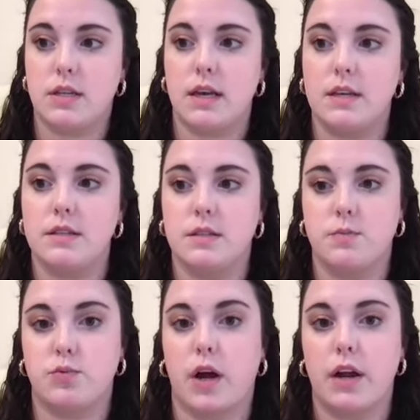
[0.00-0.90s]
is
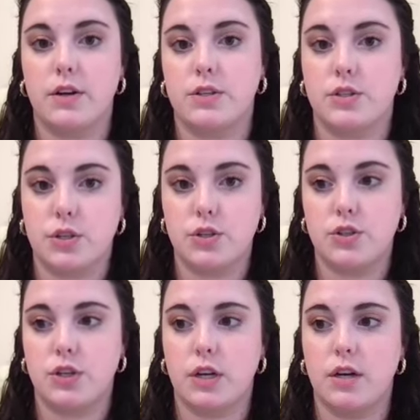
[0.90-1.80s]
prior to
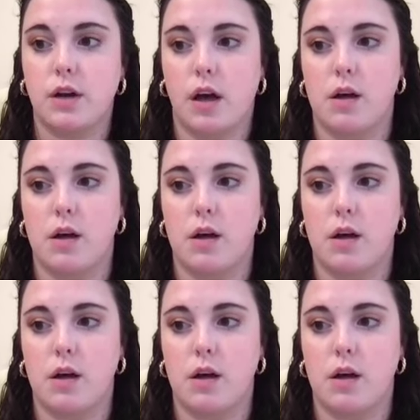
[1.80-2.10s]
surgery,